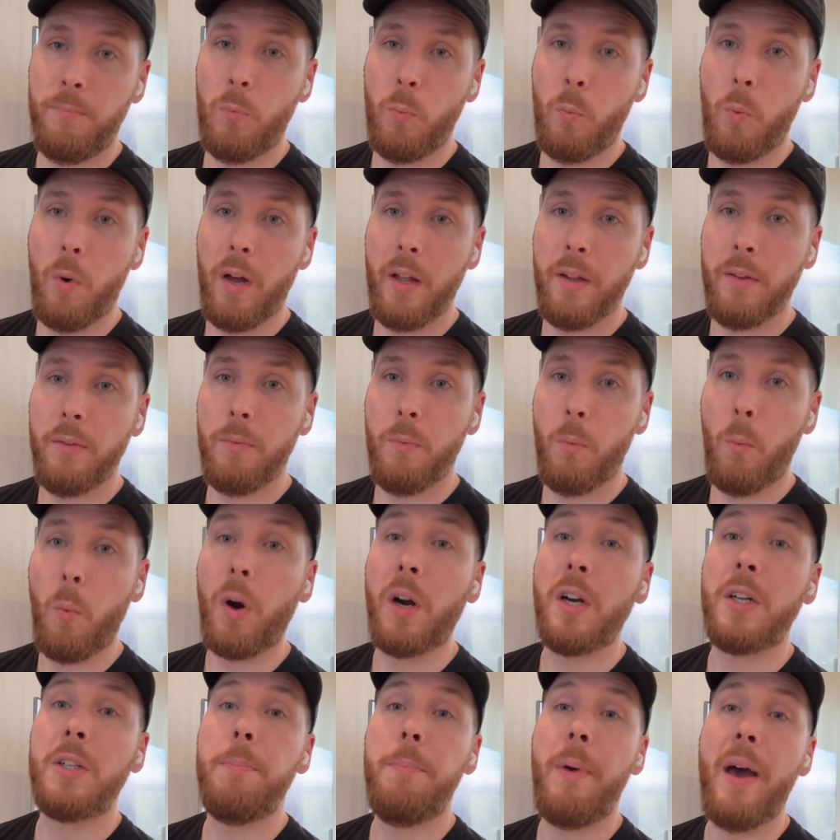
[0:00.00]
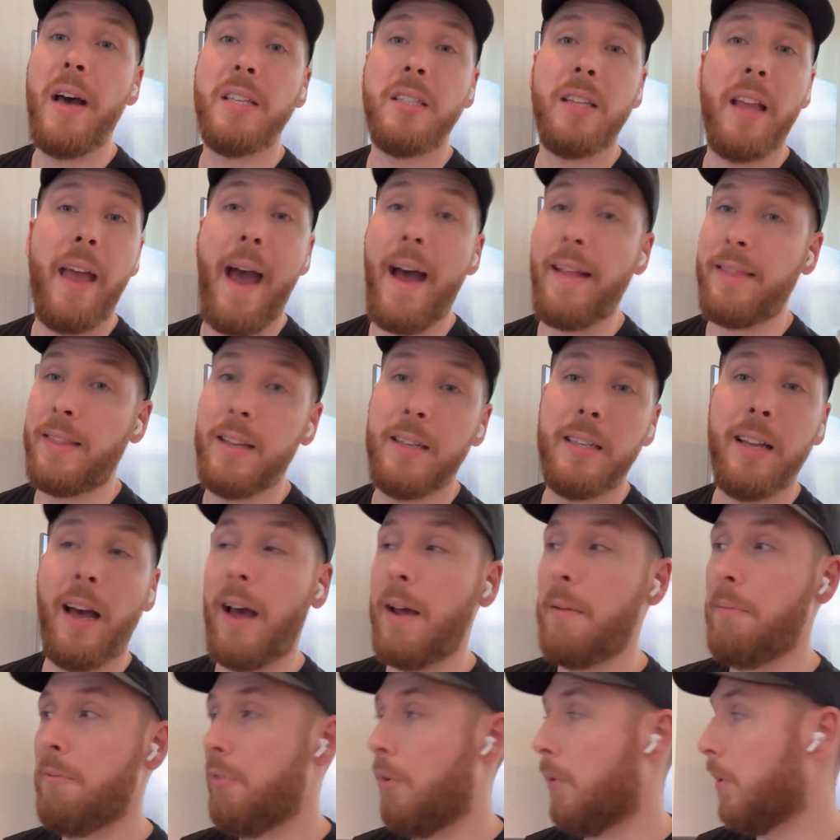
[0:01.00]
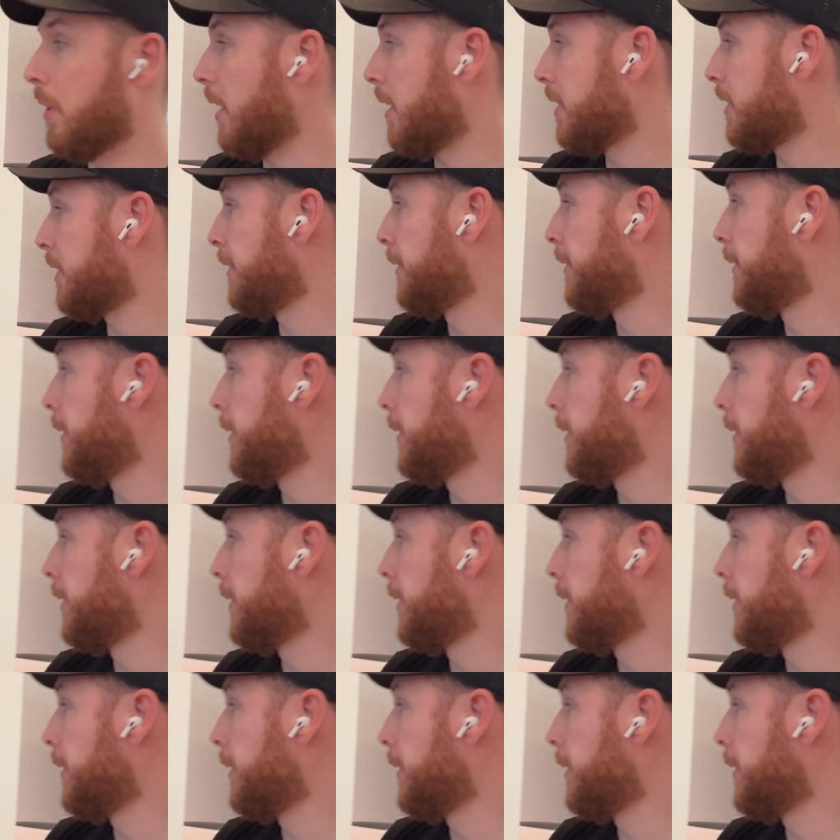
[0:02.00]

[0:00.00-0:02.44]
what worked best at the time for us.